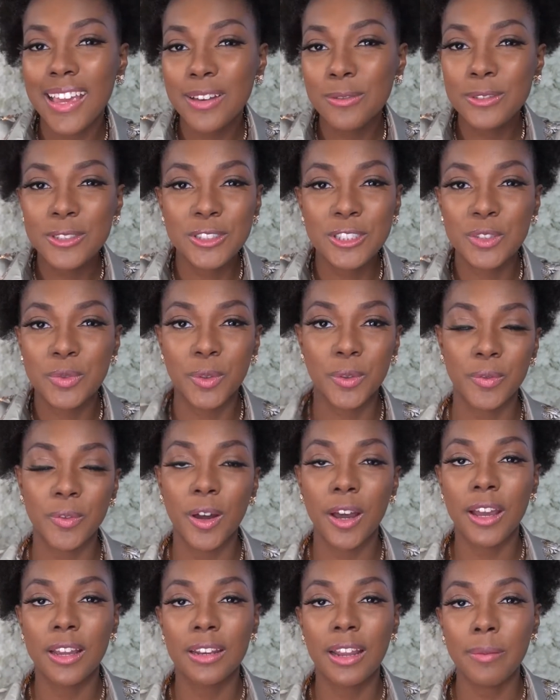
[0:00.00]
was just for
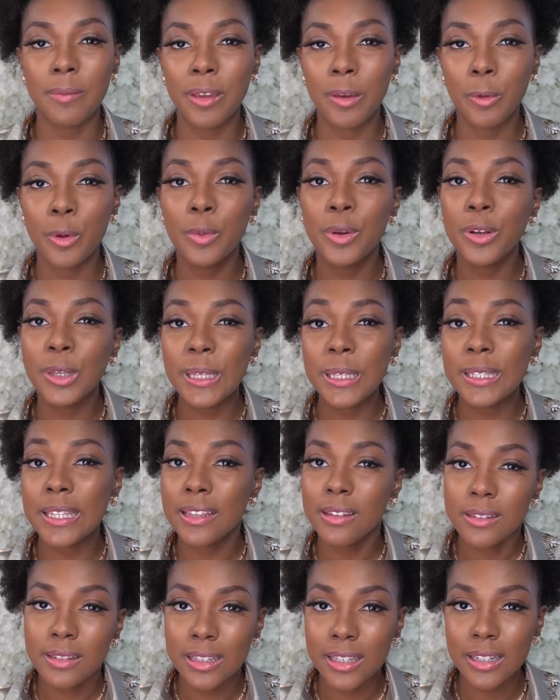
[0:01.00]
fun. I mean, we really
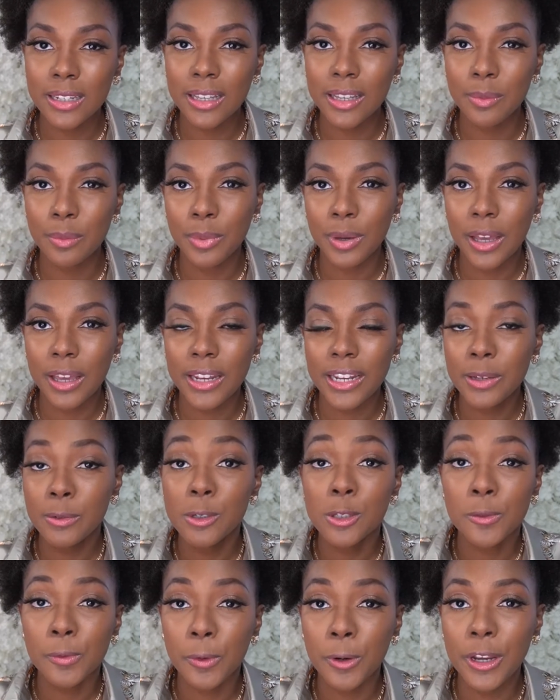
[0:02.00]
didn't need it, but it
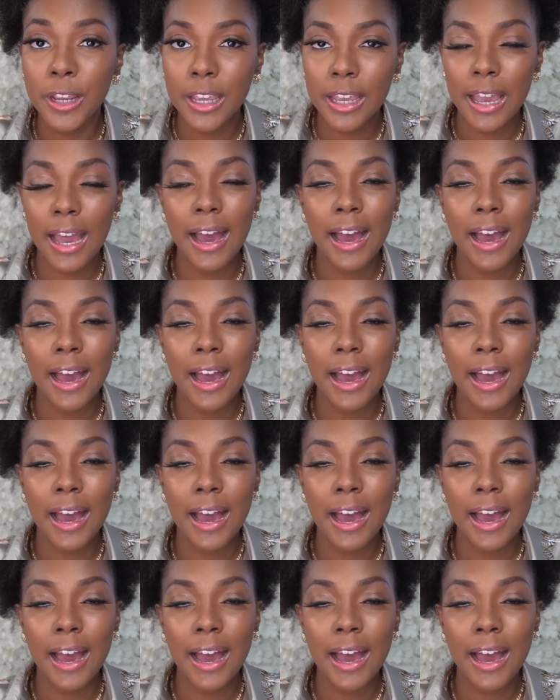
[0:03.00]
was free.